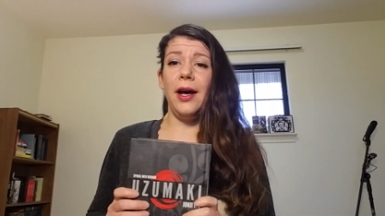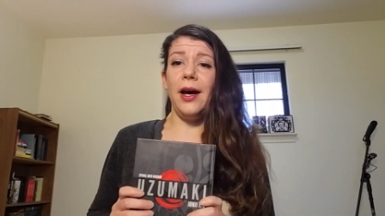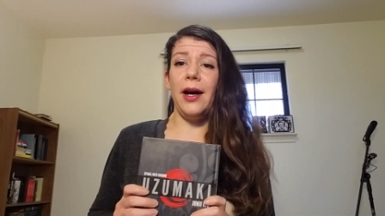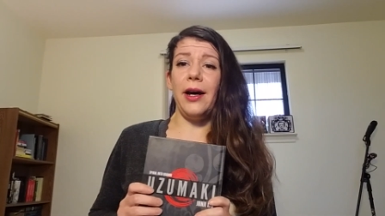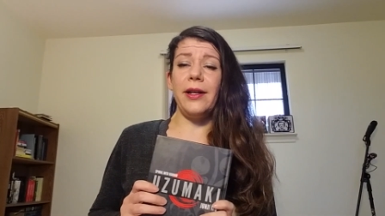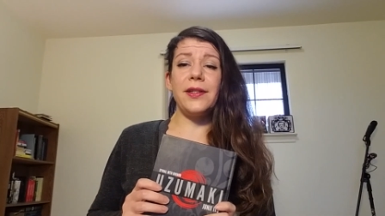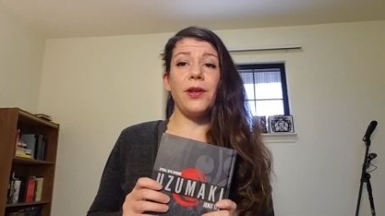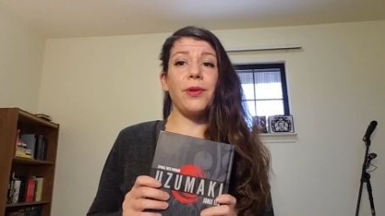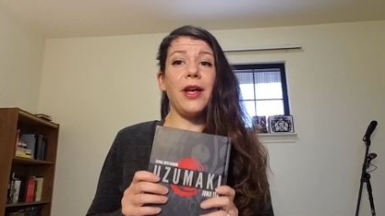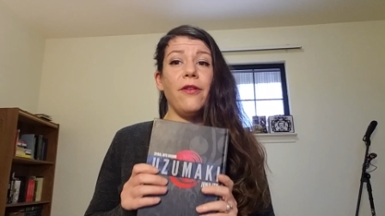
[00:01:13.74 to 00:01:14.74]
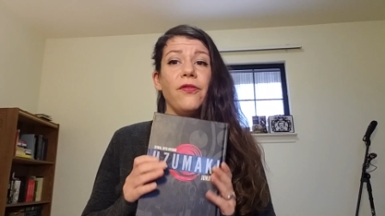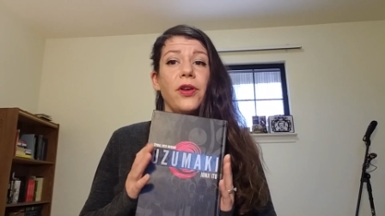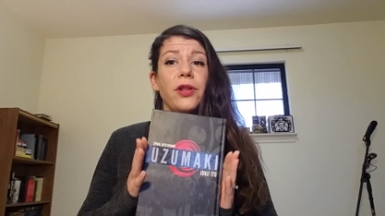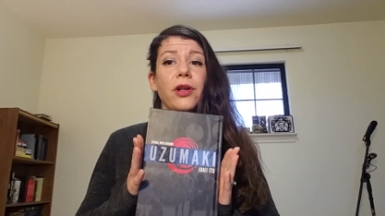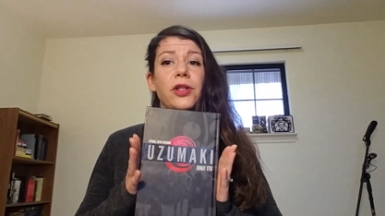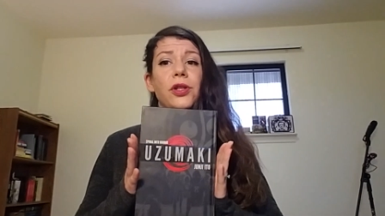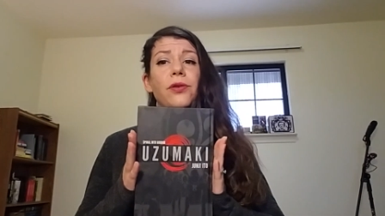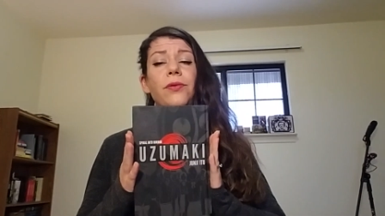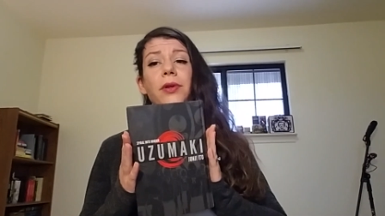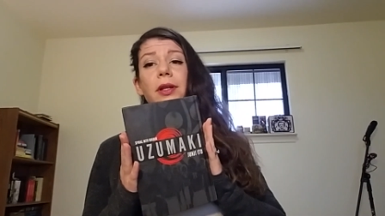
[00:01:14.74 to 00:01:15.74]
So without further
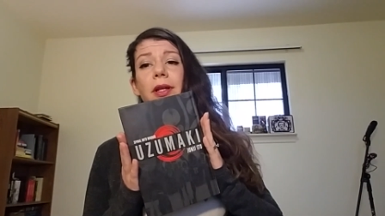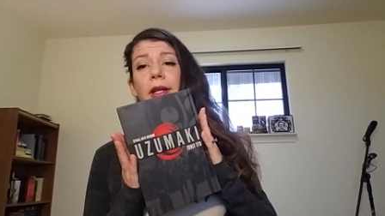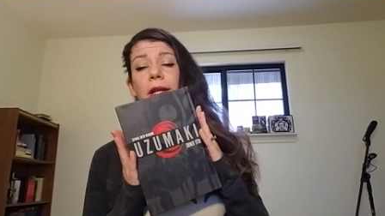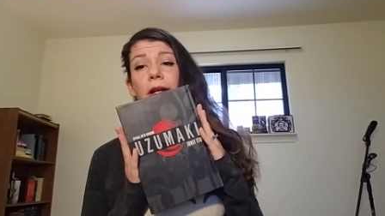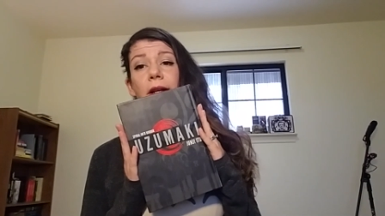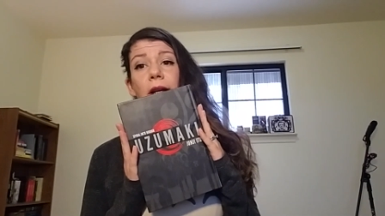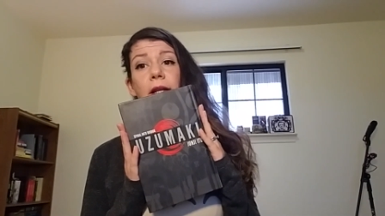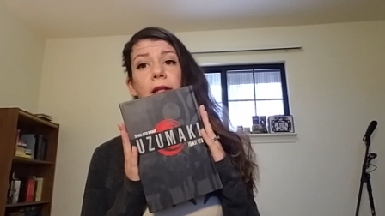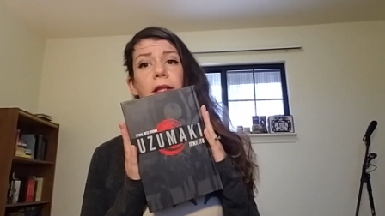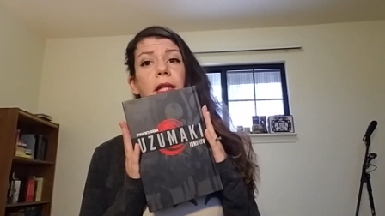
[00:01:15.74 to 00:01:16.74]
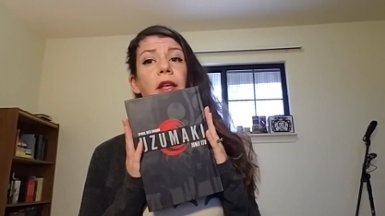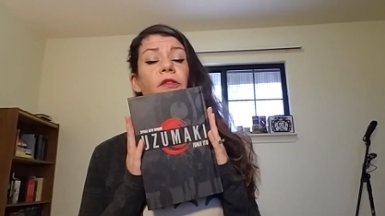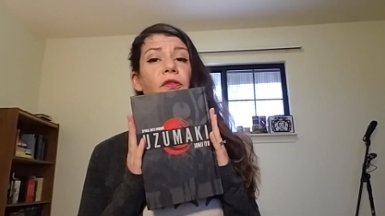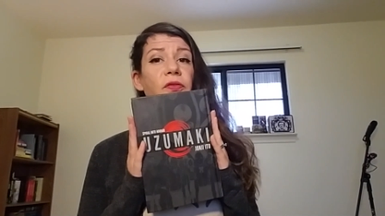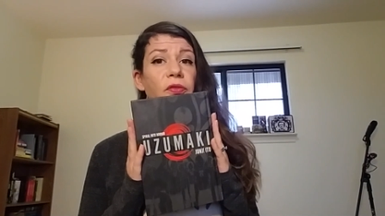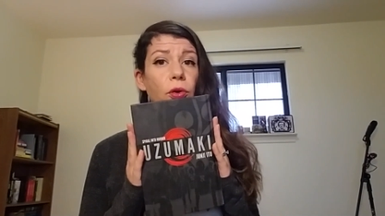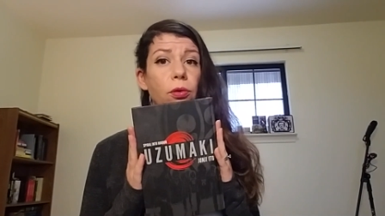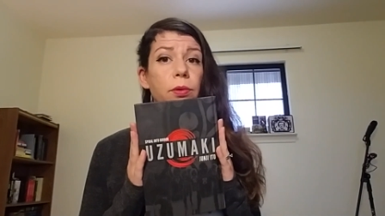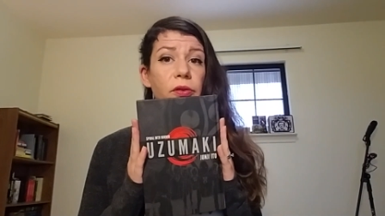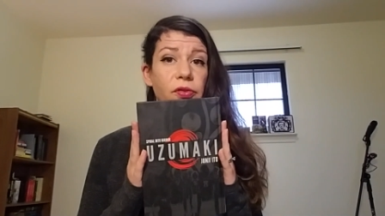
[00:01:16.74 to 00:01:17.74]
ado, here is the
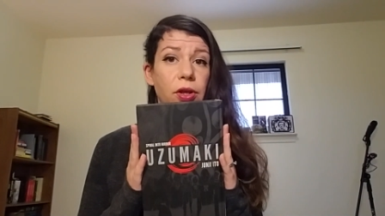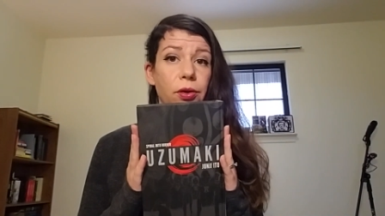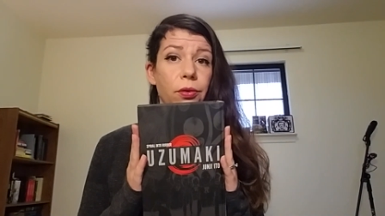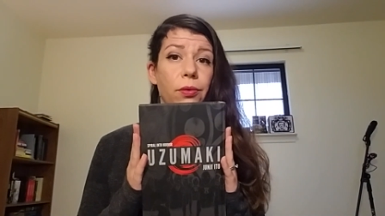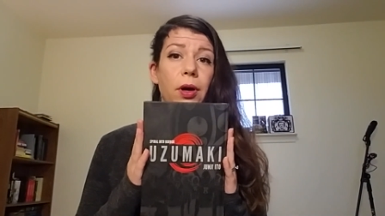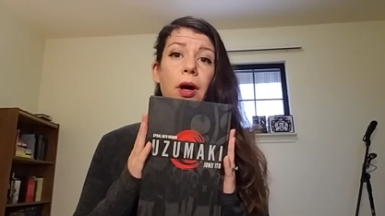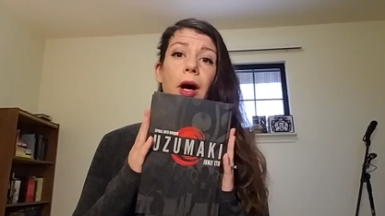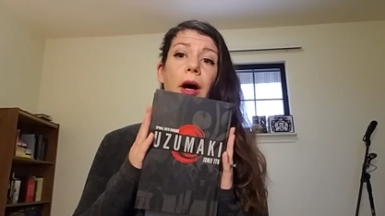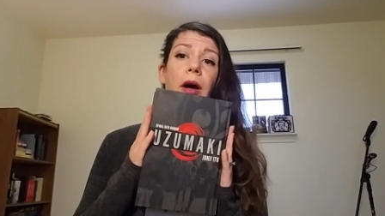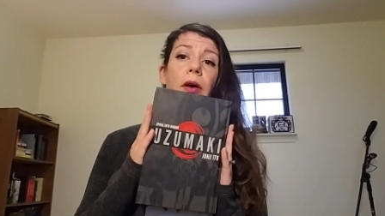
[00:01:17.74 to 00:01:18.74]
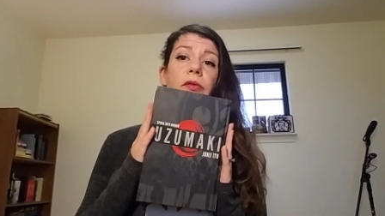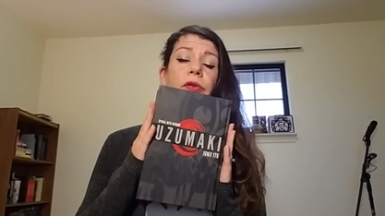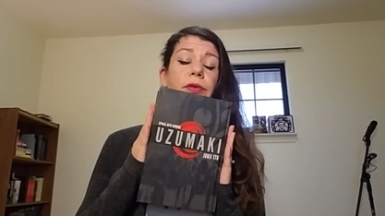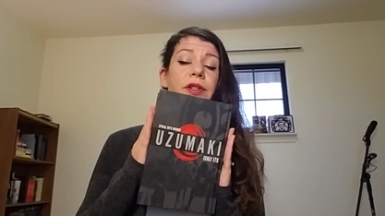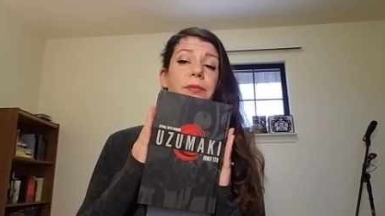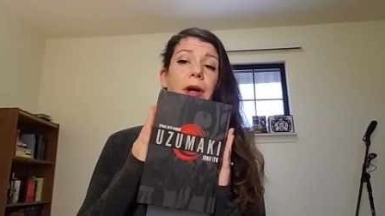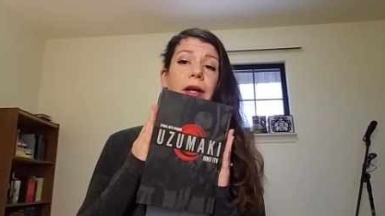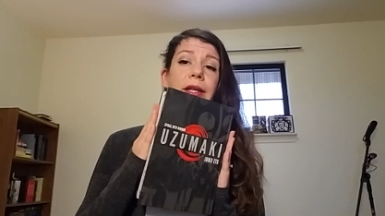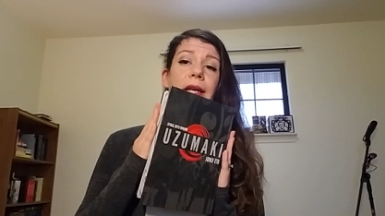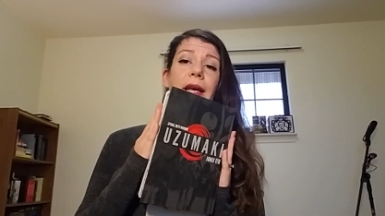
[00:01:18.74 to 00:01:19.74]
full review of
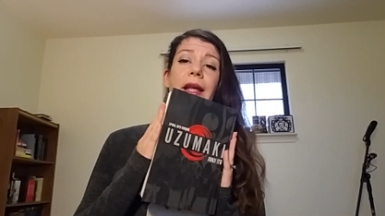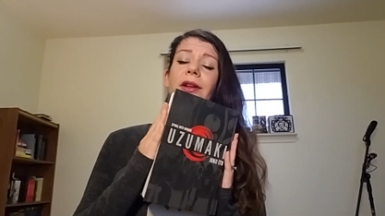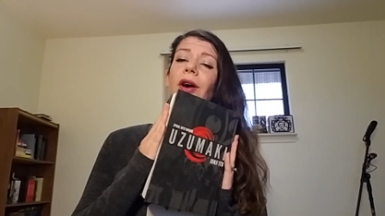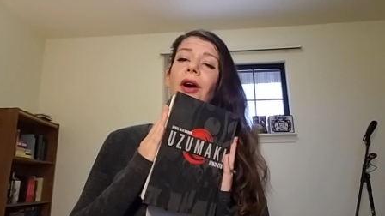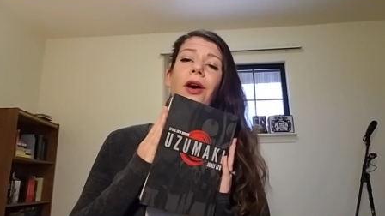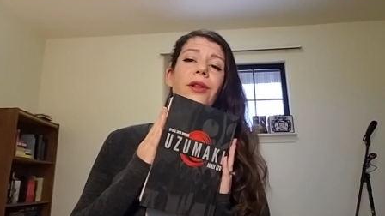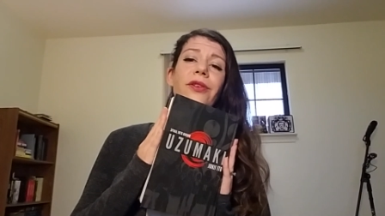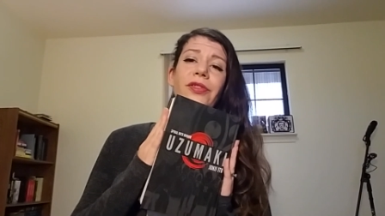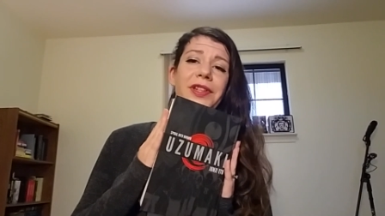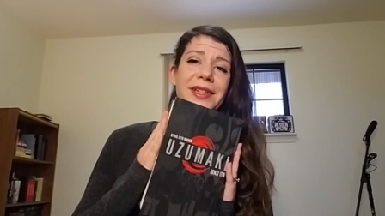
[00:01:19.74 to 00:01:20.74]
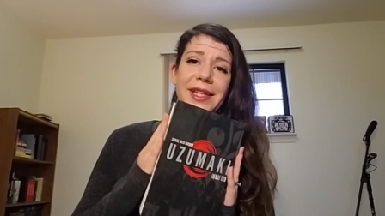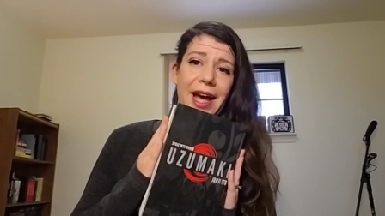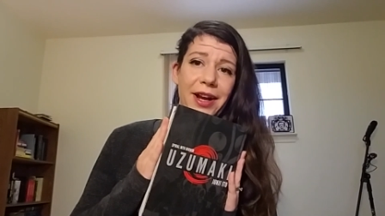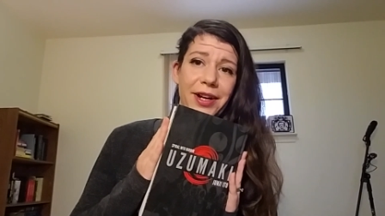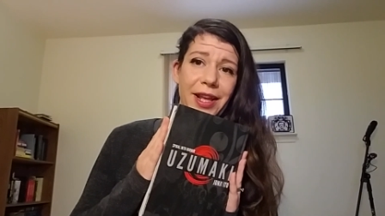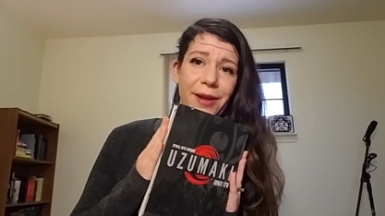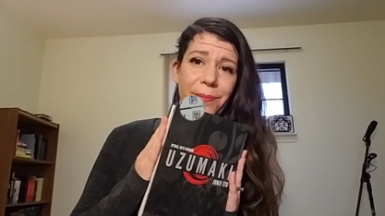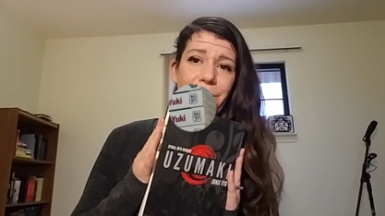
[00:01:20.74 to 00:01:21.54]
Uzumaki in all of its entirety.